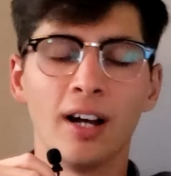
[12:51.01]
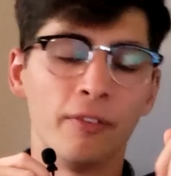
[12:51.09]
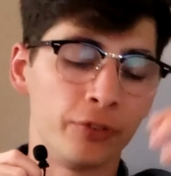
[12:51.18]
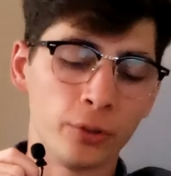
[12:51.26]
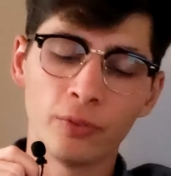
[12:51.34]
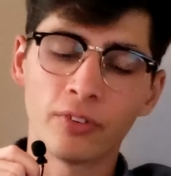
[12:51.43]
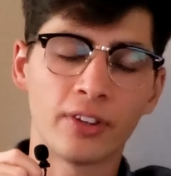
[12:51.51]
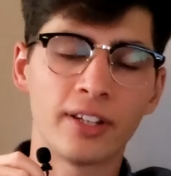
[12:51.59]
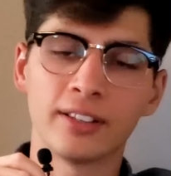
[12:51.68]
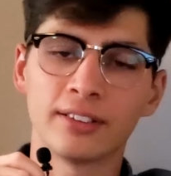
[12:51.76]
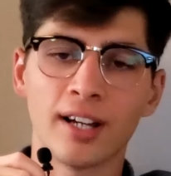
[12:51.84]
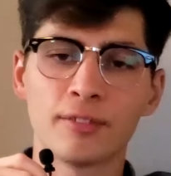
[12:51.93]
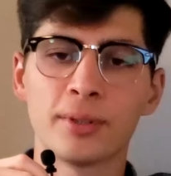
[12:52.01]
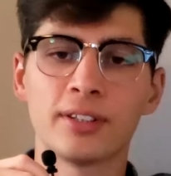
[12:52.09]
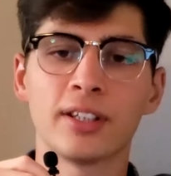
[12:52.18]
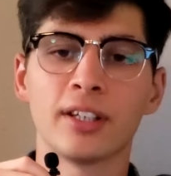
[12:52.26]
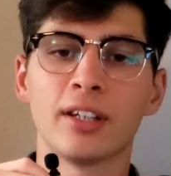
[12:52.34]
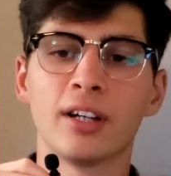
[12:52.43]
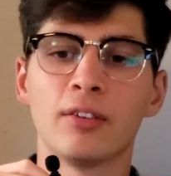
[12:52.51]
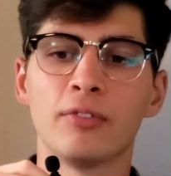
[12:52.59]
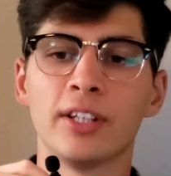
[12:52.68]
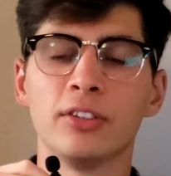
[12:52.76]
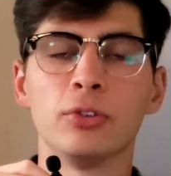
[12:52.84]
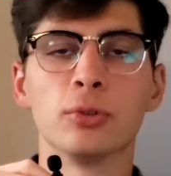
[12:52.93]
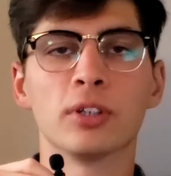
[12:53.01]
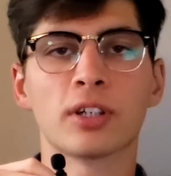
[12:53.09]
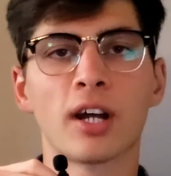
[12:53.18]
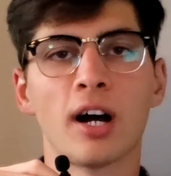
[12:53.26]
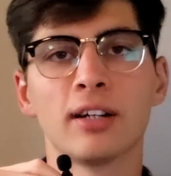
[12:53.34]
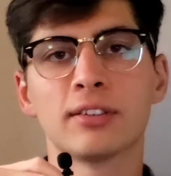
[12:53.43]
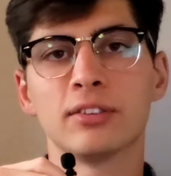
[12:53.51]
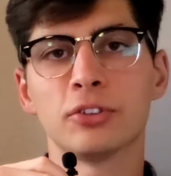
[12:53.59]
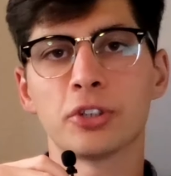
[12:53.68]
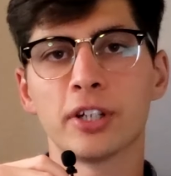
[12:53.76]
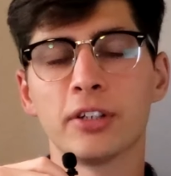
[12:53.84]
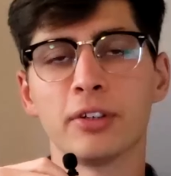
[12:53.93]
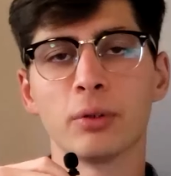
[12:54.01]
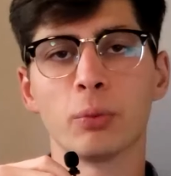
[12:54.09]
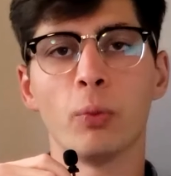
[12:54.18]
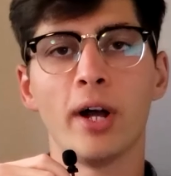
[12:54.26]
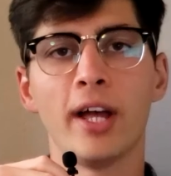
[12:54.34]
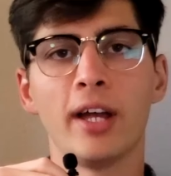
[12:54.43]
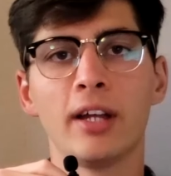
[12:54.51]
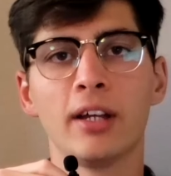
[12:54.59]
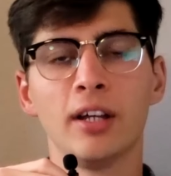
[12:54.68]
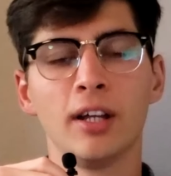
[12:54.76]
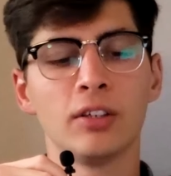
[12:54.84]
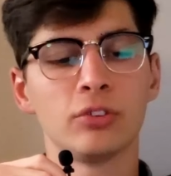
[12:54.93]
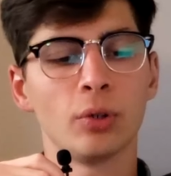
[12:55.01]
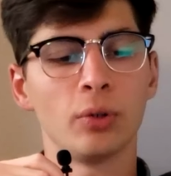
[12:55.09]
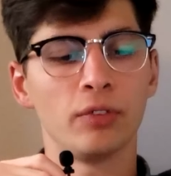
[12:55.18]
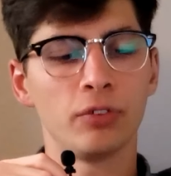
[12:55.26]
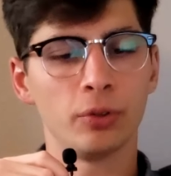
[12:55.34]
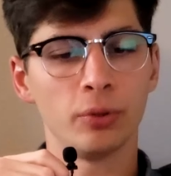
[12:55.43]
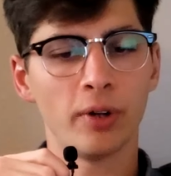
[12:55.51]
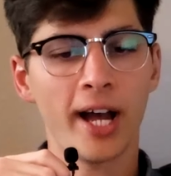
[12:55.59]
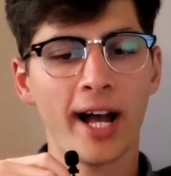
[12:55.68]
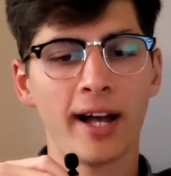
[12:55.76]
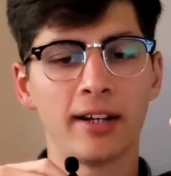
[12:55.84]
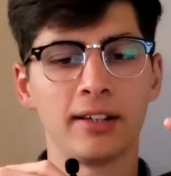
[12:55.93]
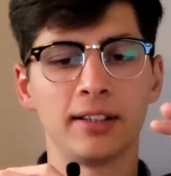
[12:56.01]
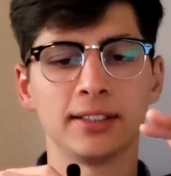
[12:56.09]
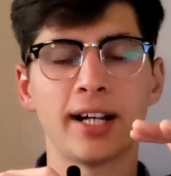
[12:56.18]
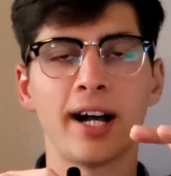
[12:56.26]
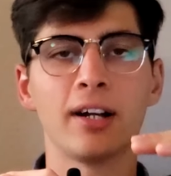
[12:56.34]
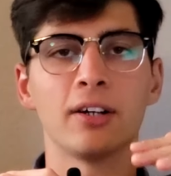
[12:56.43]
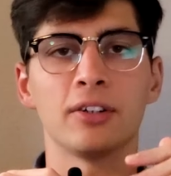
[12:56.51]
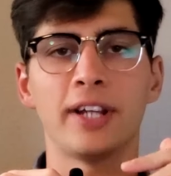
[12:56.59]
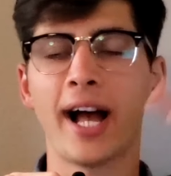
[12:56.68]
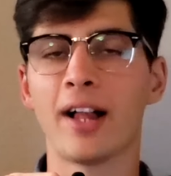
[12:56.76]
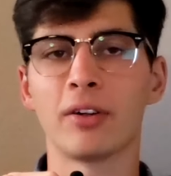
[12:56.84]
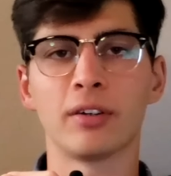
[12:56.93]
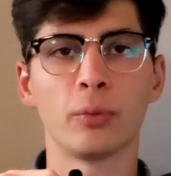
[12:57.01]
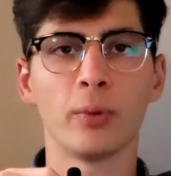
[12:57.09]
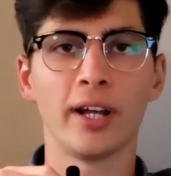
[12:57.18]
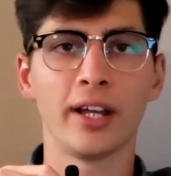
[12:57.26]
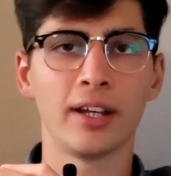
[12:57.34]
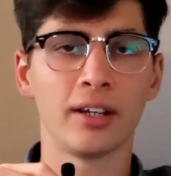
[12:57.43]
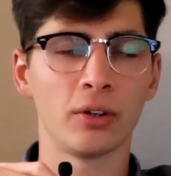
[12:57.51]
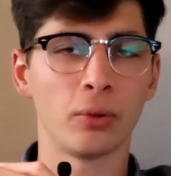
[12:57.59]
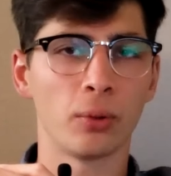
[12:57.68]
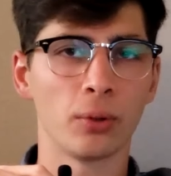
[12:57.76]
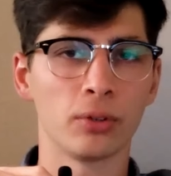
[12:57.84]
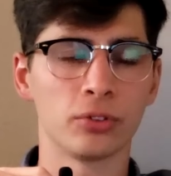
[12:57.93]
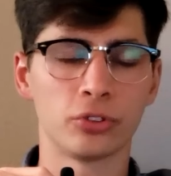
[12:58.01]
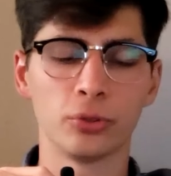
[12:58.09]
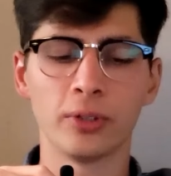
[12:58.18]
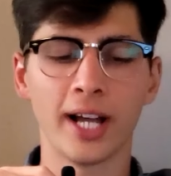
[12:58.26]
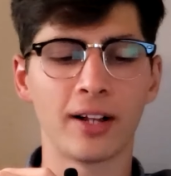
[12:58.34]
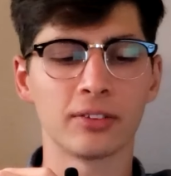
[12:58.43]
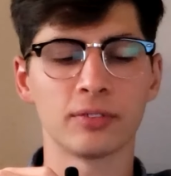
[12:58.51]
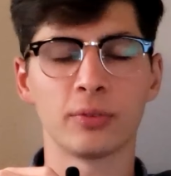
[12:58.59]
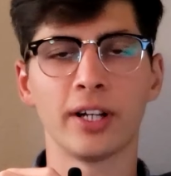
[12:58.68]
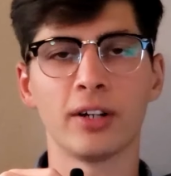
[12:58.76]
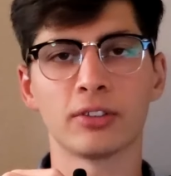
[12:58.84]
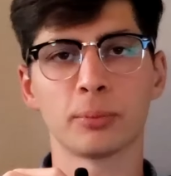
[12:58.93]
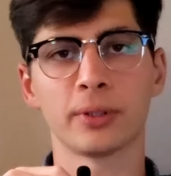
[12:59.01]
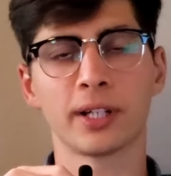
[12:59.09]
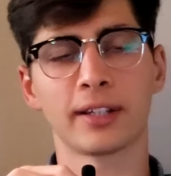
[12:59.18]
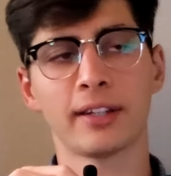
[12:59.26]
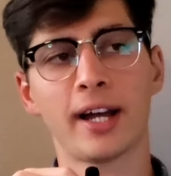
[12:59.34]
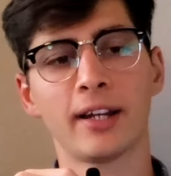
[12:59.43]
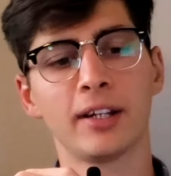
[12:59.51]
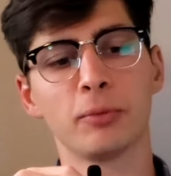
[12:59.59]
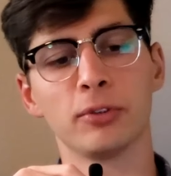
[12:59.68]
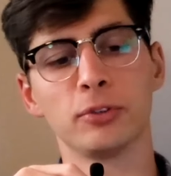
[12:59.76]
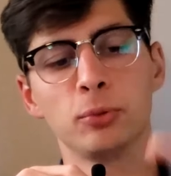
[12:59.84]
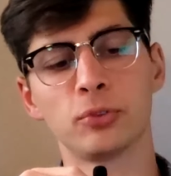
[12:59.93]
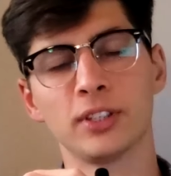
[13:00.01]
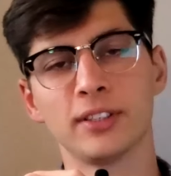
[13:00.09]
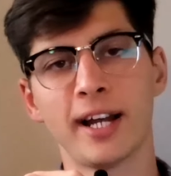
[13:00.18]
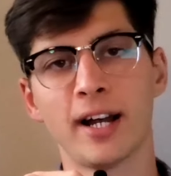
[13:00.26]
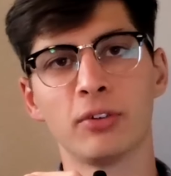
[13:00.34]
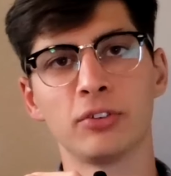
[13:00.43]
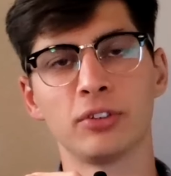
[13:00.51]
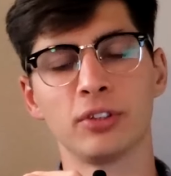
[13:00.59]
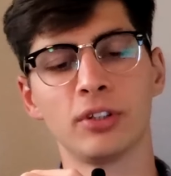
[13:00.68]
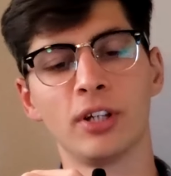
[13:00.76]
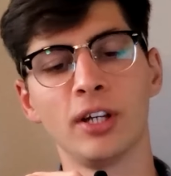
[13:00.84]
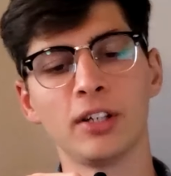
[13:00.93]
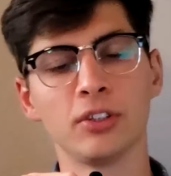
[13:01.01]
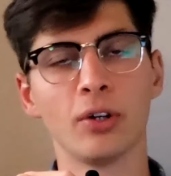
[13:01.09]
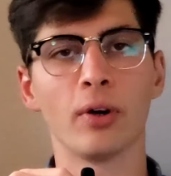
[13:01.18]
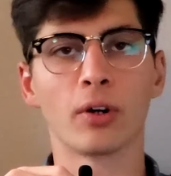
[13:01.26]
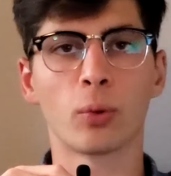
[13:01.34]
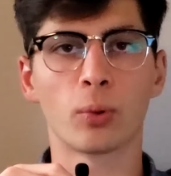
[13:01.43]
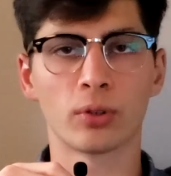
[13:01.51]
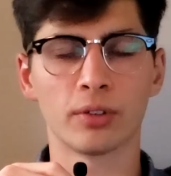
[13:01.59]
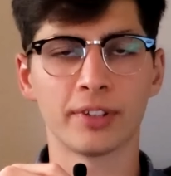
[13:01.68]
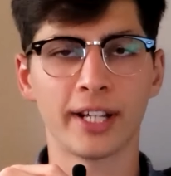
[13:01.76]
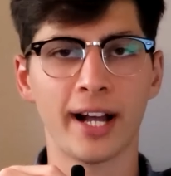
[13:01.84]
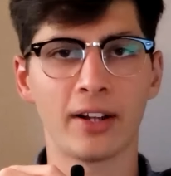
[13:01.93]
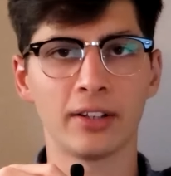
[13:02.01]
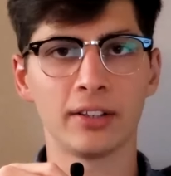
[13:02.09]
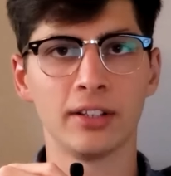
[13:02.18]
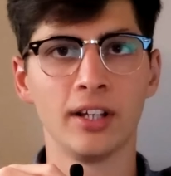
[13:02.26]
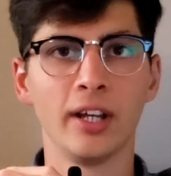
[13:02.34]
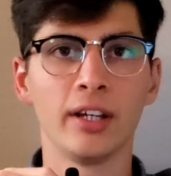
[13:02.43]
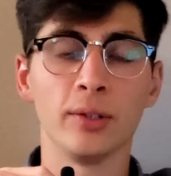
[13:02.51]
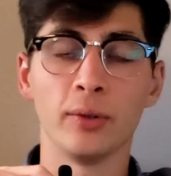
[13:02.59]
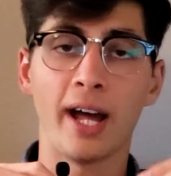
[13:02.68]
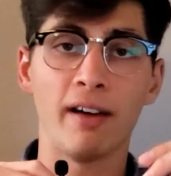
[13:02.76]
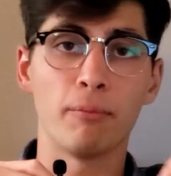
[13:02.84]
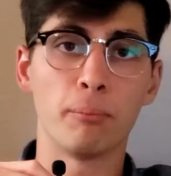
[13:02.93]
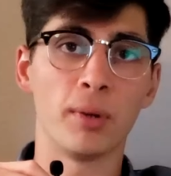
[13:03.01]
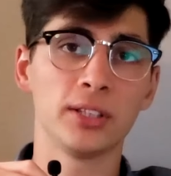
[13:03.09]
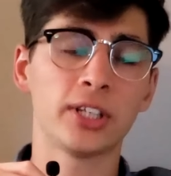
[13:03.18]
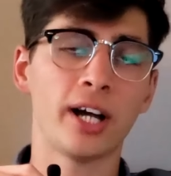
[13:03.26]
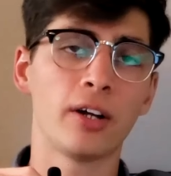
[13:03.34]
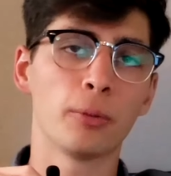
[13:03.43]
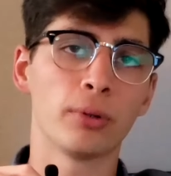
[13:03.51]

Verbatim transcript: A few of the things I've been thinking of is you could concentrate your whey. So if you had an entire gallon of whey or two gallons of whey or something like that and reduced it down to, you know, a quarter of a gallon, you'd have much higher